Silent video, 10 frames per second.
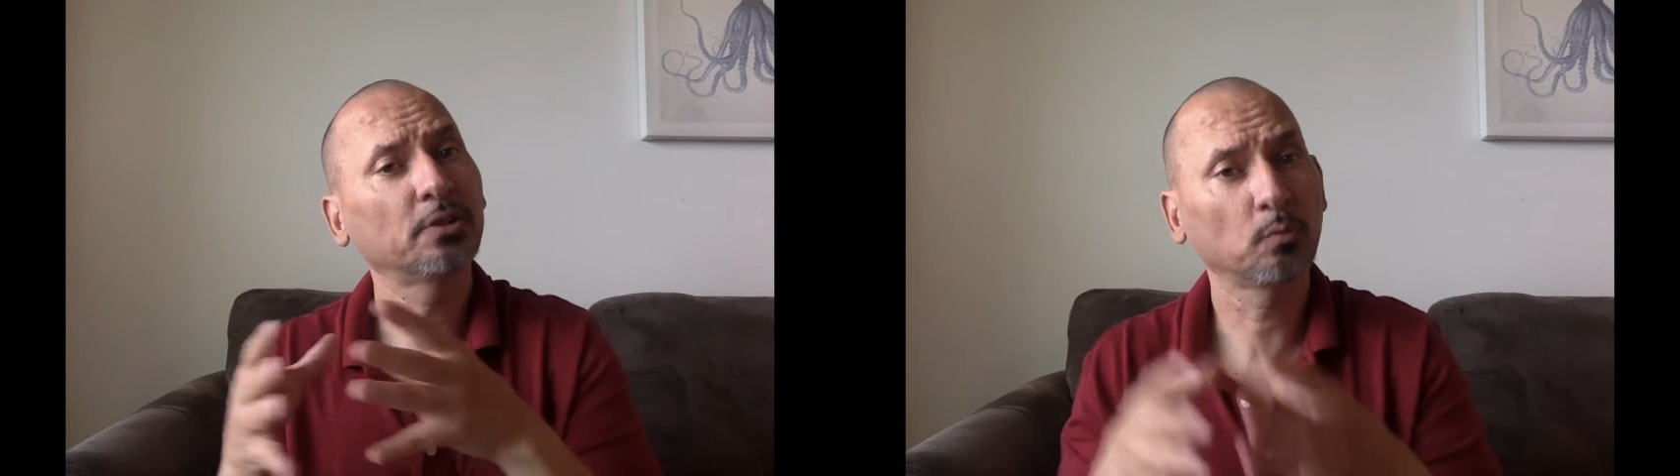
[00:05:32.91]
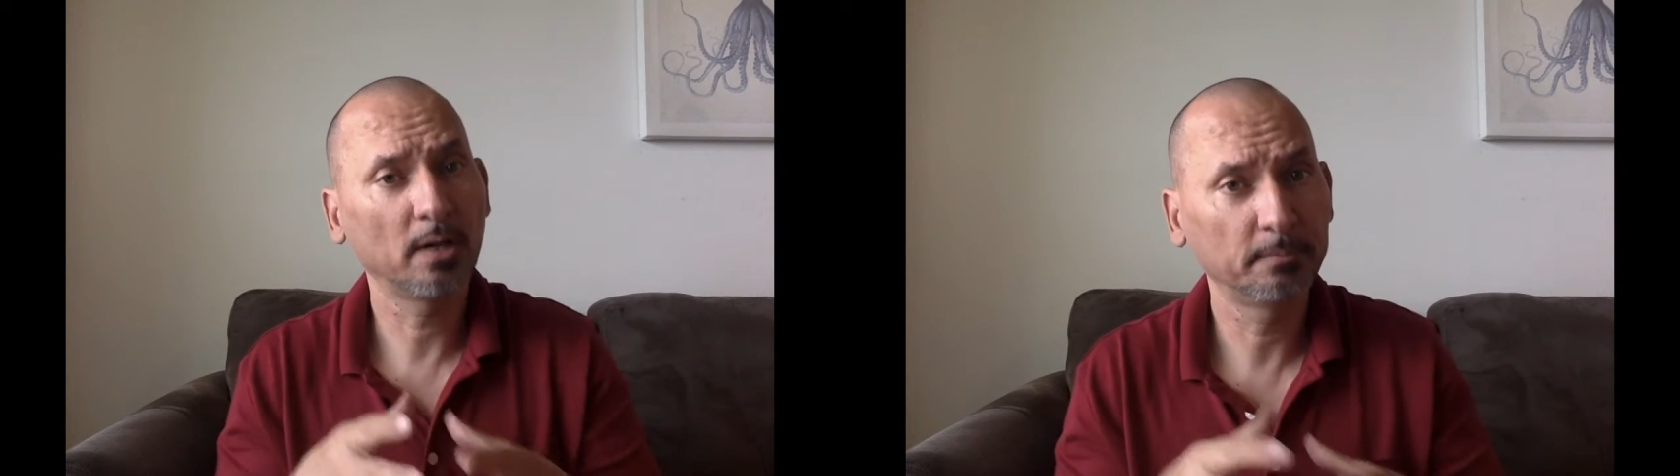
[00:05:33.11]
the
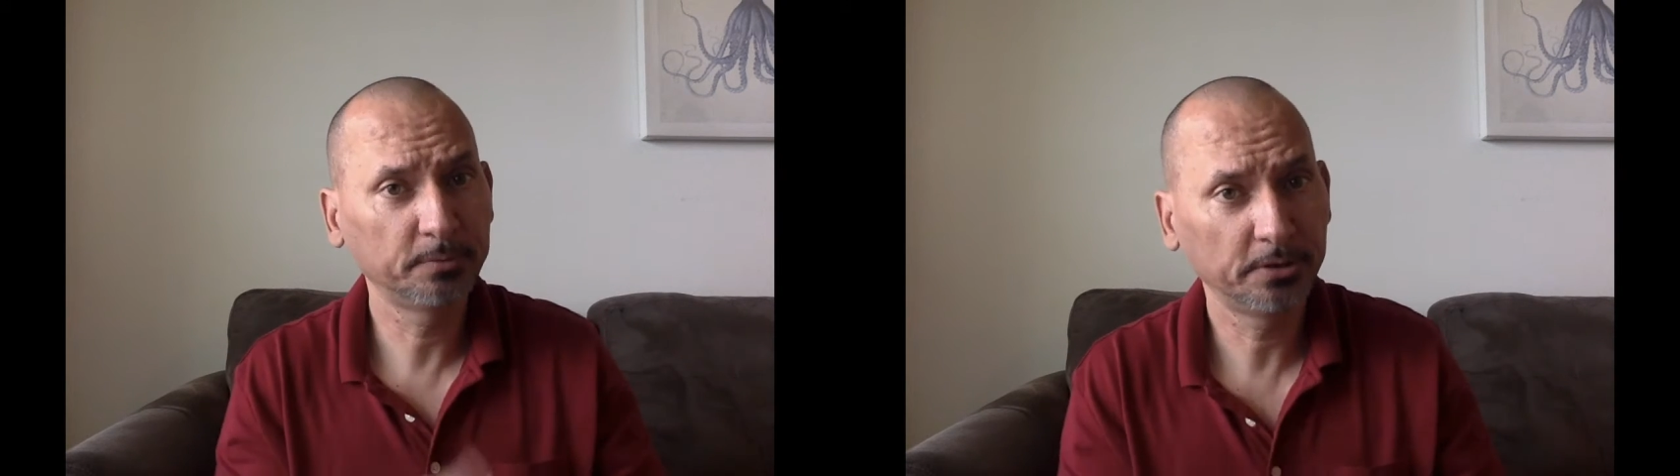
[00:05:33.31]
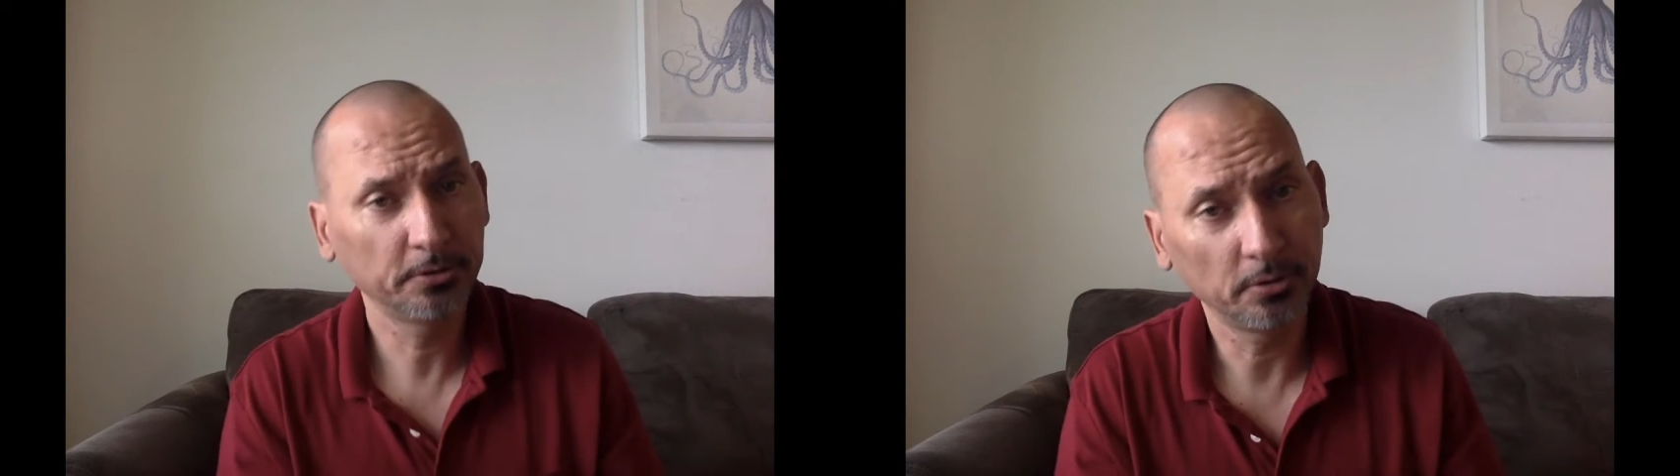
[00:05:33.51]
rub
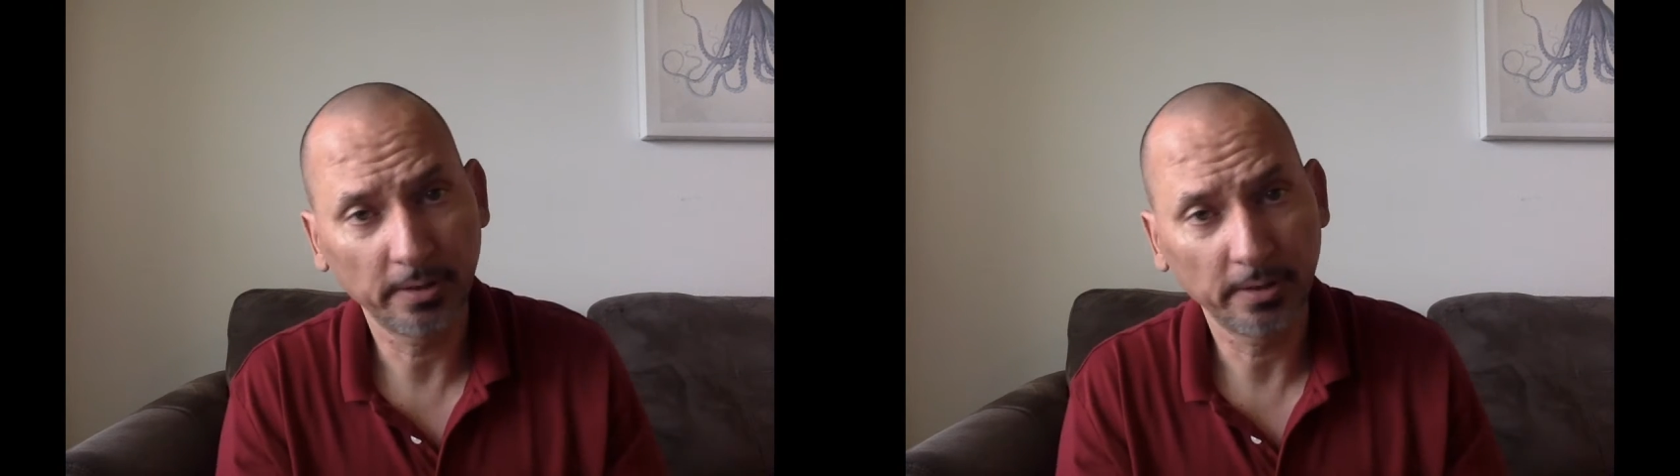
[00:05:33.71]
too,